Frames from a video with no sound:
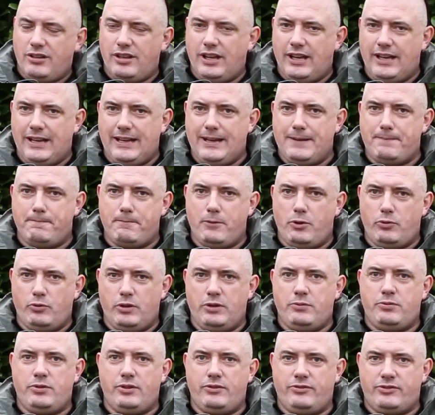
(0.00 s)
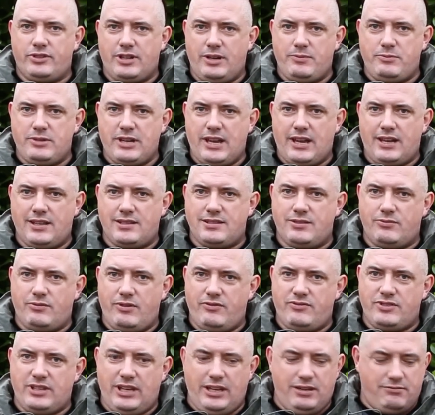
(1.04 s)
windproof type jackets that
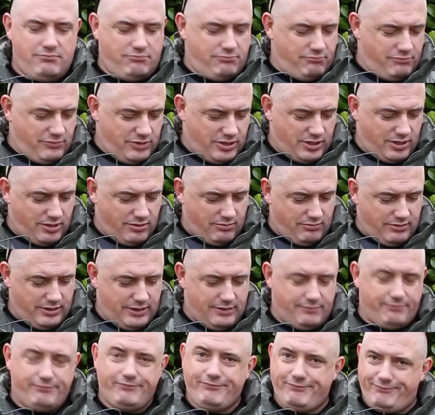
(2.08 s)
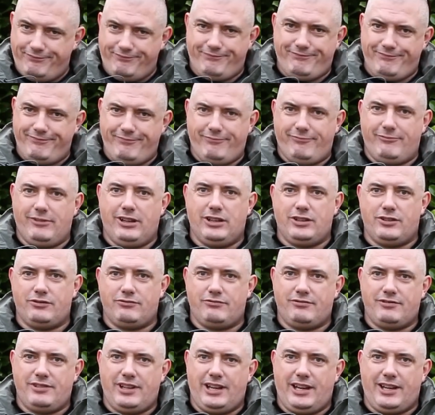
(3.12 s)
we've seen. So well done,
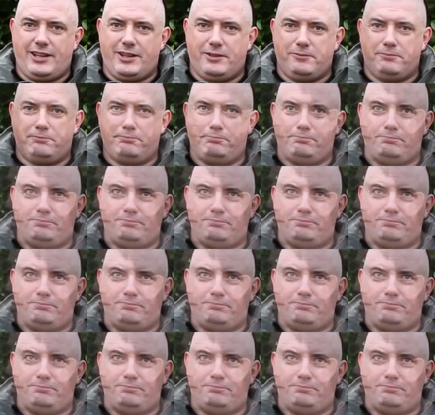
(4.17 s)
Helikon.